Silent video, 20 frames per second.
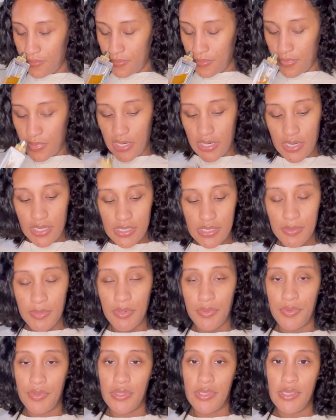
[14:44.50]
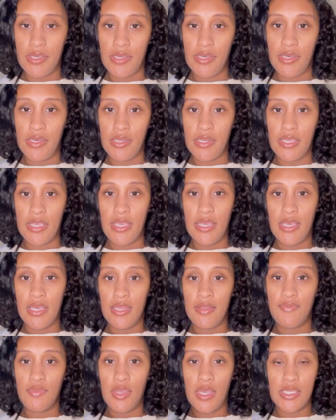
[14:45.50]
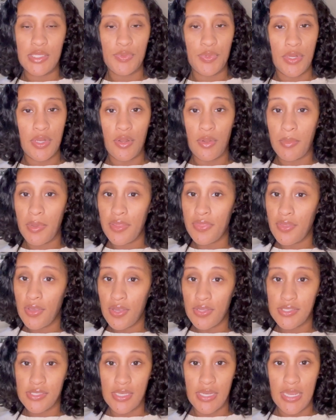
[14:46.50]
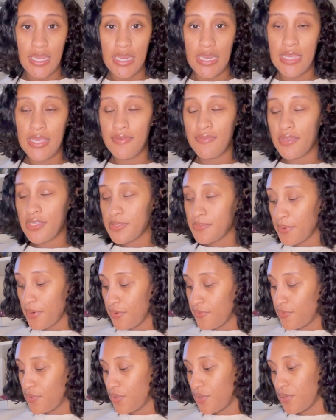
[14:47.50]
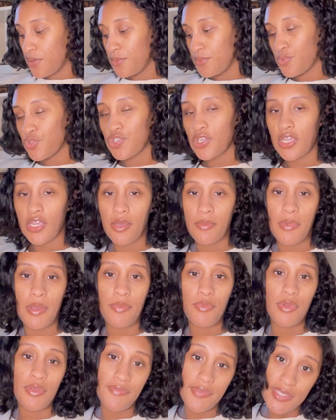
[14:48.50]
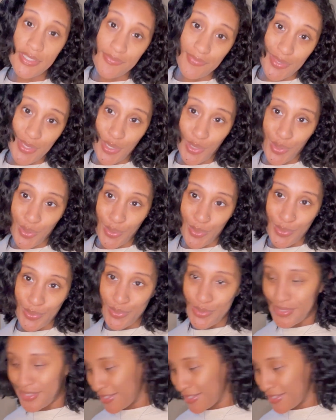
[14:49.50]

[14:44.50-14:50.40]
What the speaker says: but it does smell really good. Again, if you guys want to know my thoughts on any of these perfumes, check out my previous videos.